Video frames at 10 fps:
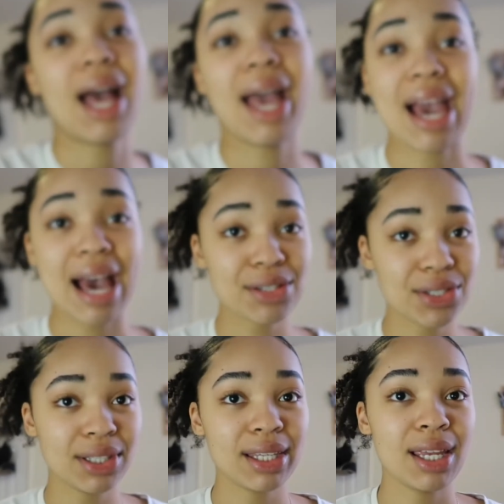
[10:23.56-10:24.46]
i
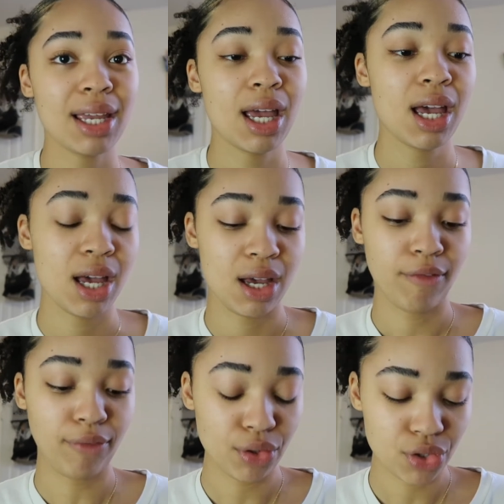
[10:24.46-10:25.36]
actually
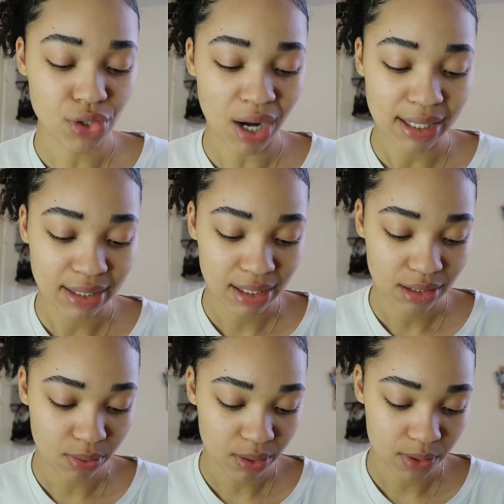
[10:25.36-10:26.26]
first tried
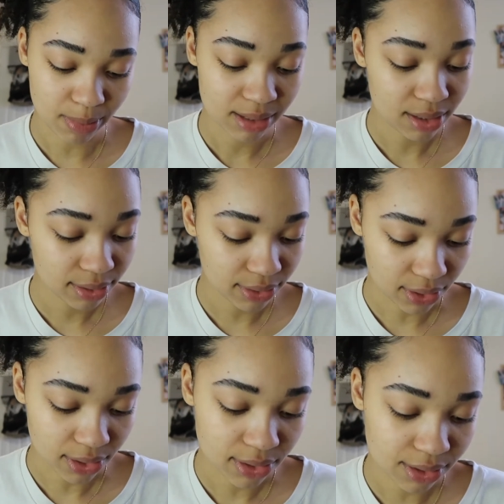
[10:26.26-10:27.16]
this when it was my
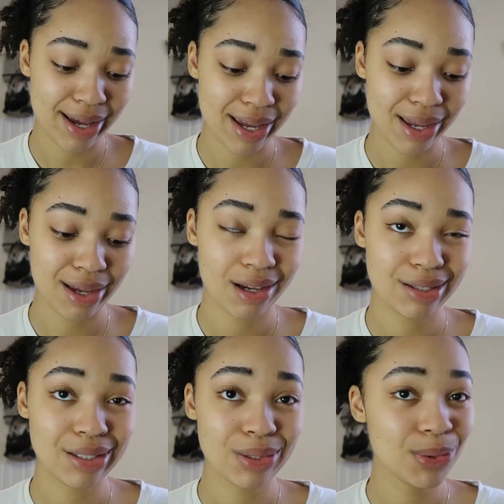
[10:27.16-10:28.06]
sister's. I
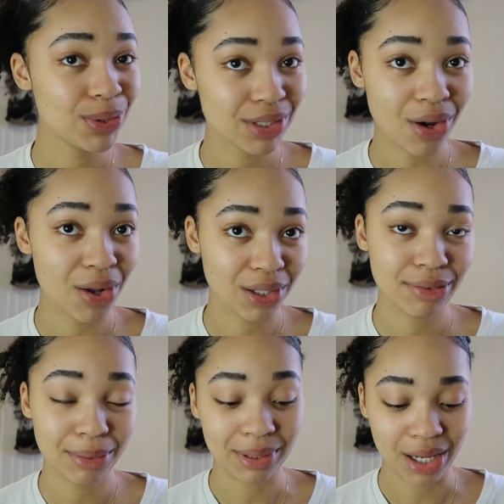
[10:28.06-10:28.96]
used all of
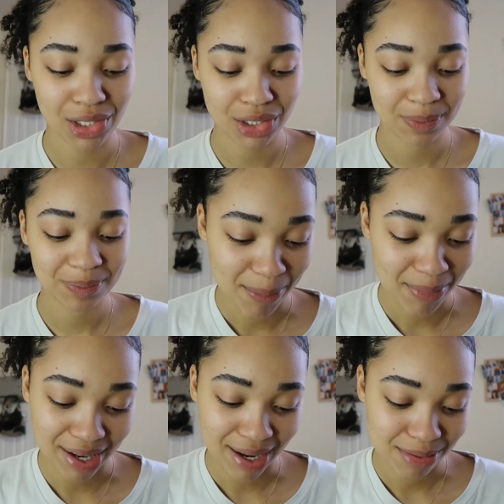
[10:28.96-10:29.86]
her blush um,
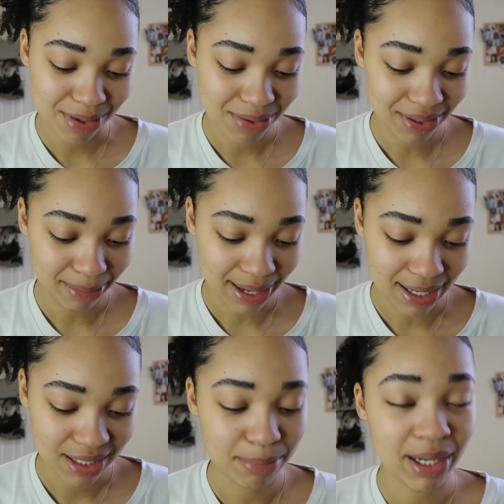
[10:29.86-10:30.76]
and I feel really
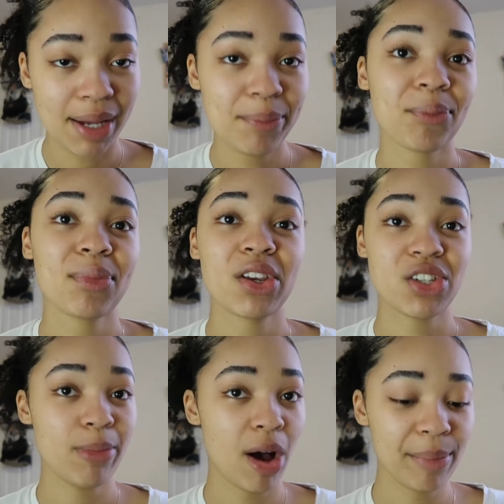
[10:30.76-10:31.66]
bad, but
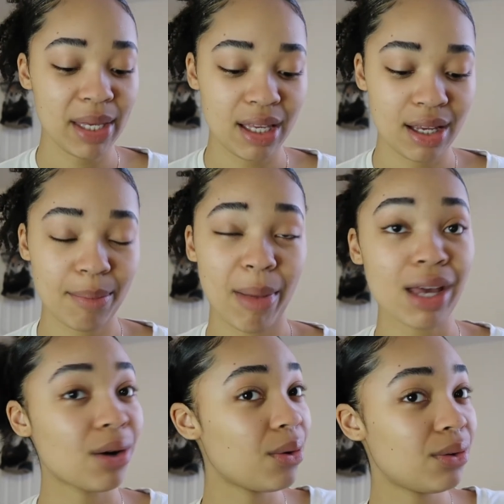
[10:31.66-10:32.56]
she bought me my
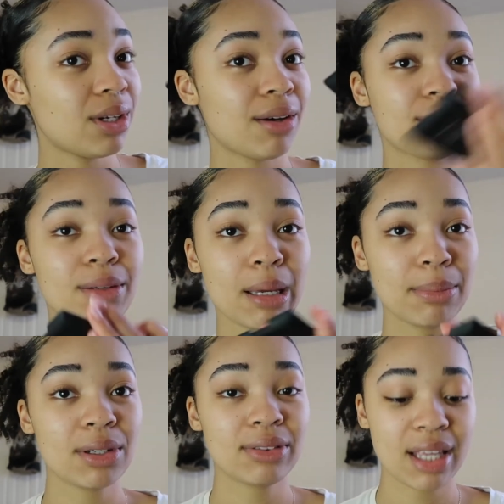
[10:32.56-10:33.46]
own for my
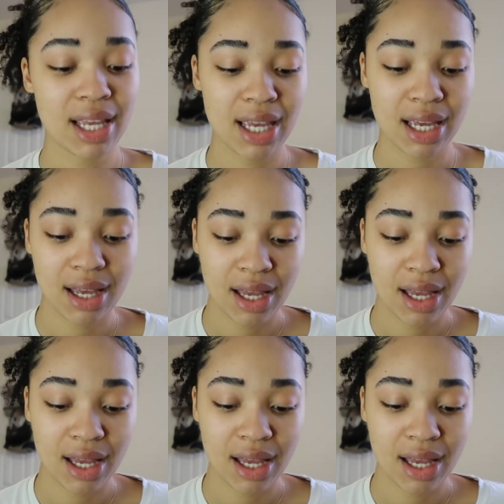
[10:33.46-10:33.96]
birthday.